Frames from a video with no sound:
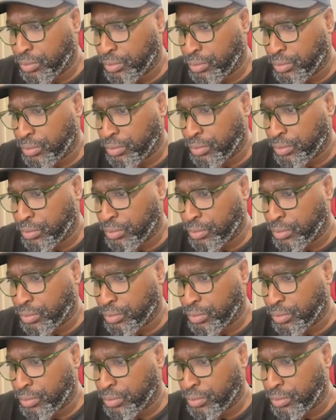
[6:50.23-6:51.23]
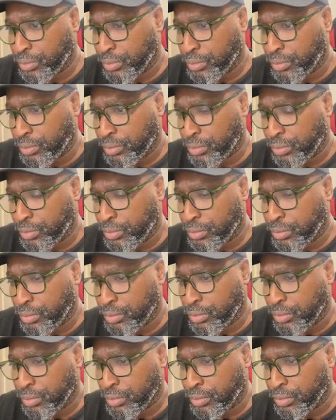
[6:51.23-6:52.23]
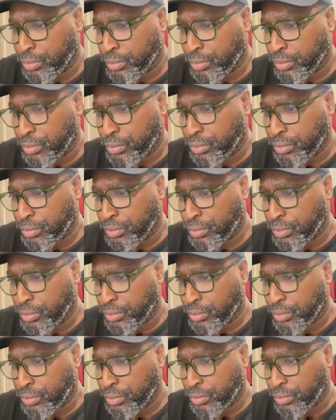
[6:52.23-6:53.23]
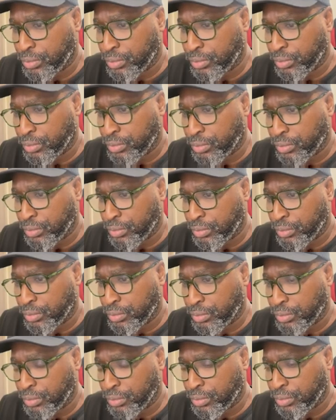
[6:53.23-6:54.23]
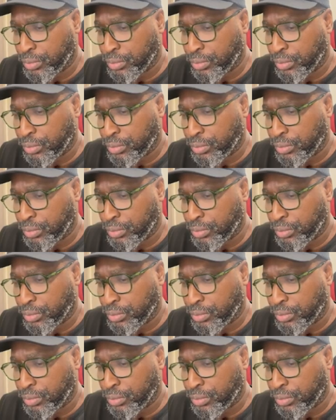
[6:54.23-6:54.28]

(not speaking)